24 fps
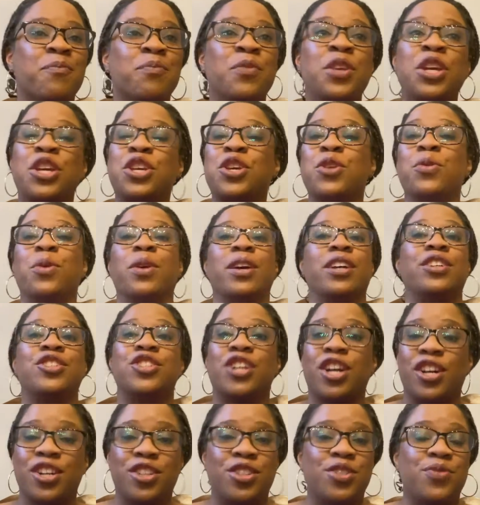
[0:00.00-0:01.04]
You were at
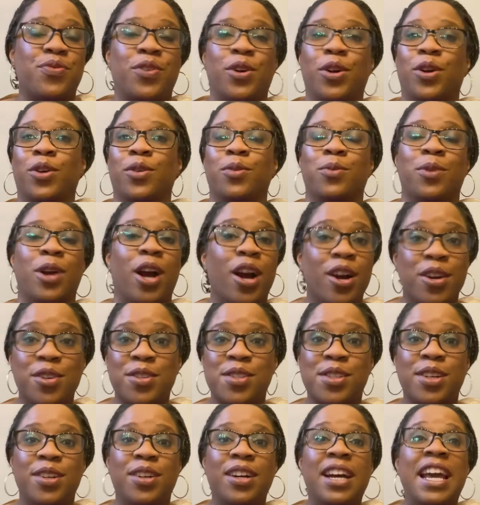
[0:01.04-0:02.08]
church for
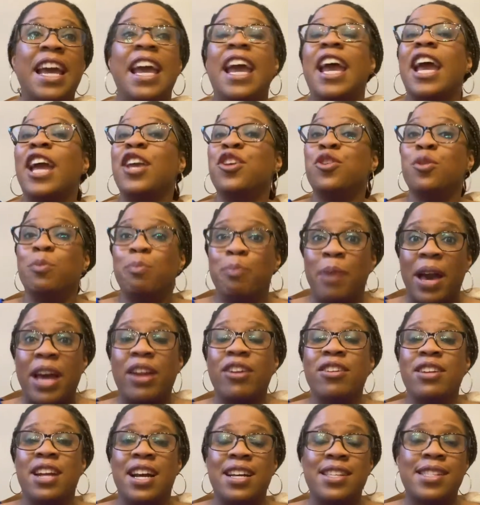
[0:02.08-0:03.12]
rehearsal, and you
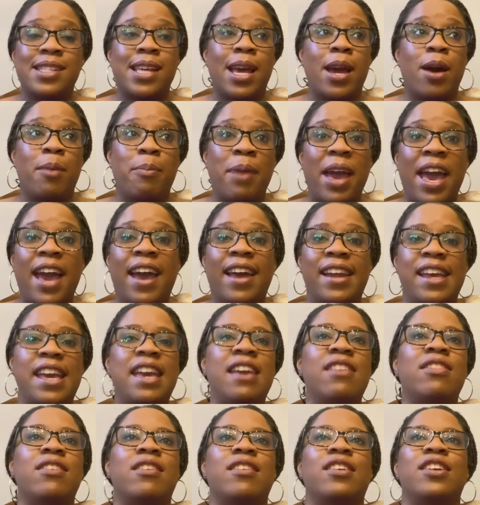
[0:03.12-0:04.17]
better not sound bad
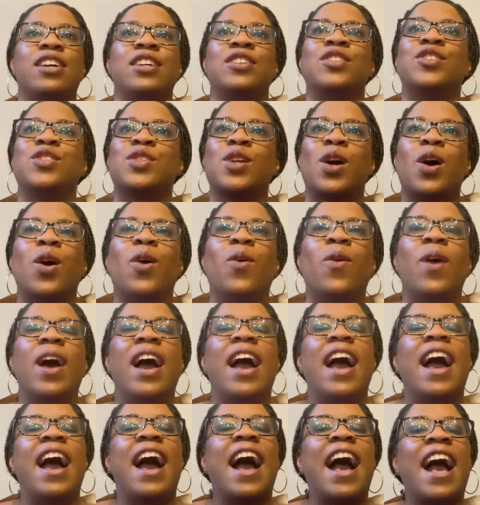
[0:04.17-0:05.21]
either. And so
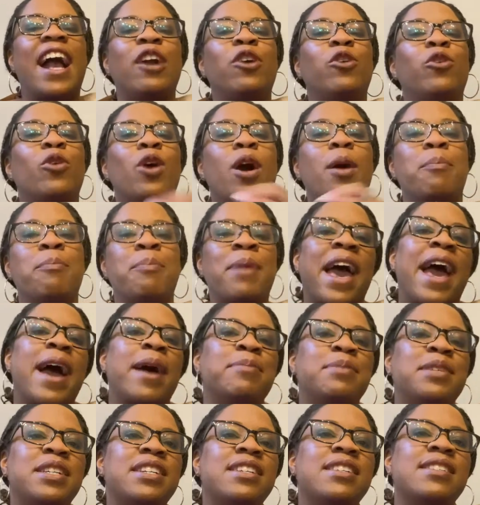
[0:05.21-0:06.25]
I grew up
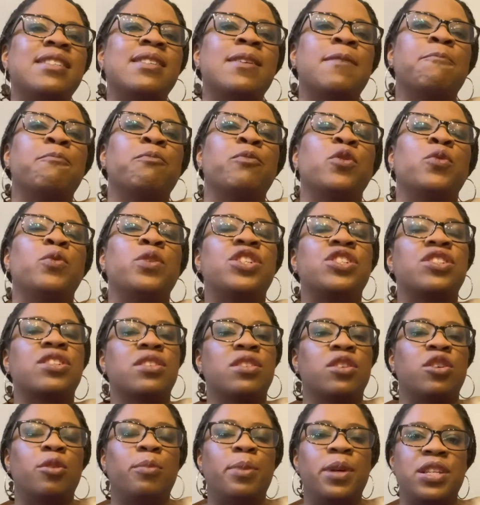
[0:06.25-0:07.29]
Baptist, which is a
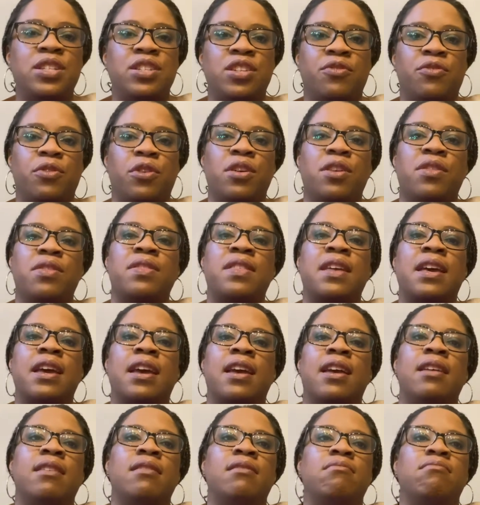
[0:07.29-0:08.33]
little bit different
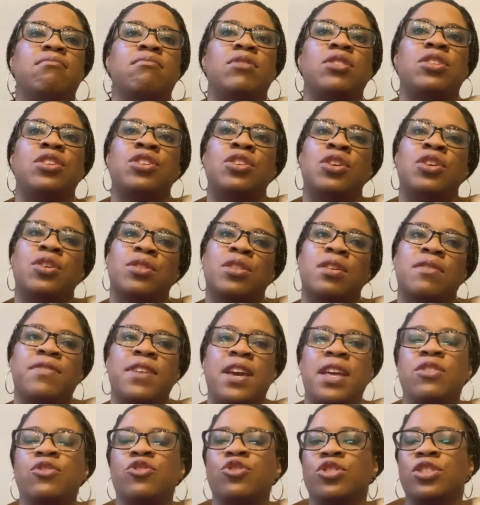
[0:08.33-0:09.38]
than, the
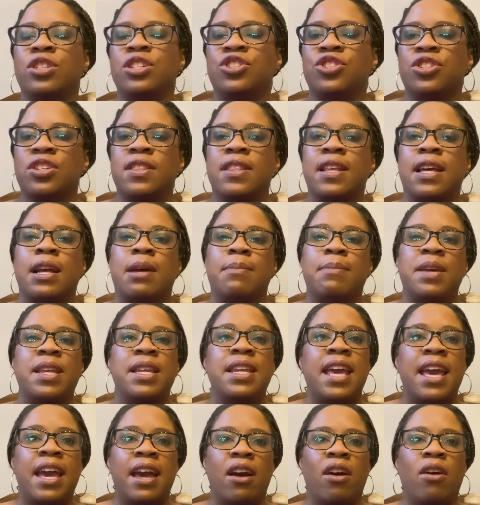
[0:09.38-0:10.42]
faith tradition that I'm in
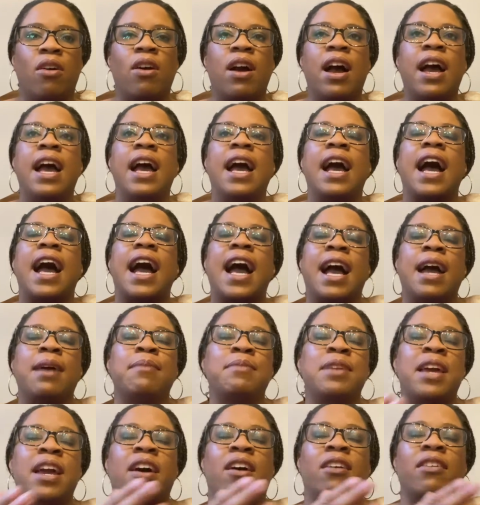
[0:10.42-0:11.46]
now.
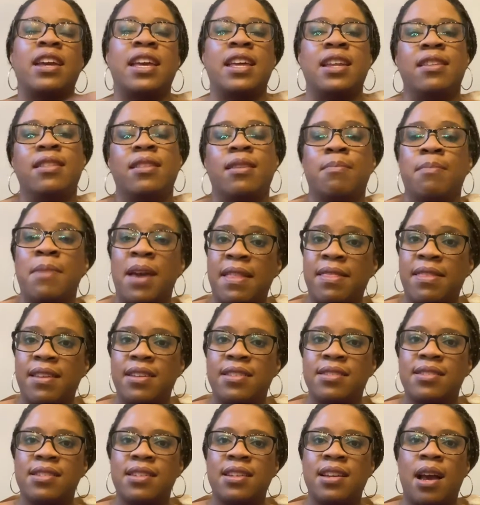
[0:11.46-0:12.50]
I'm now in the
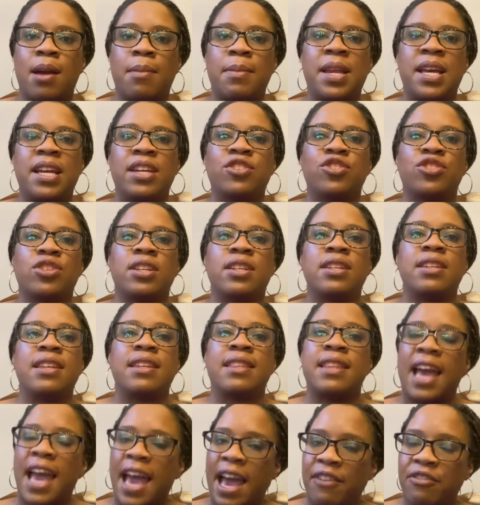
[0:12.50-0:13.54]
Methodist denomination,
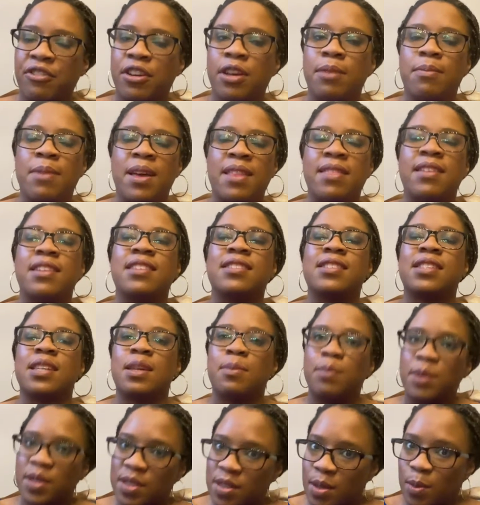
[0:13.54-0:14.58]
the African Methodist
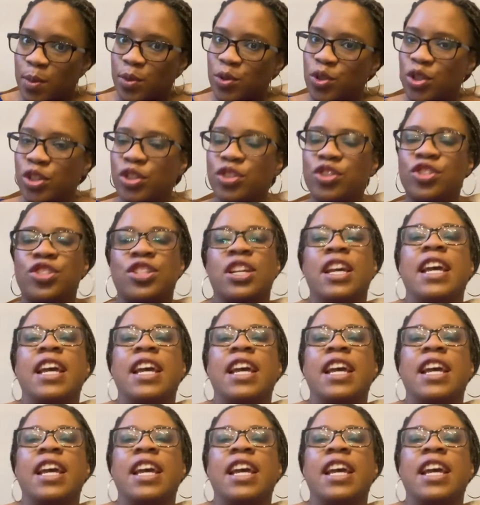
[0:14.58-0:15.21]
Episcopal Church,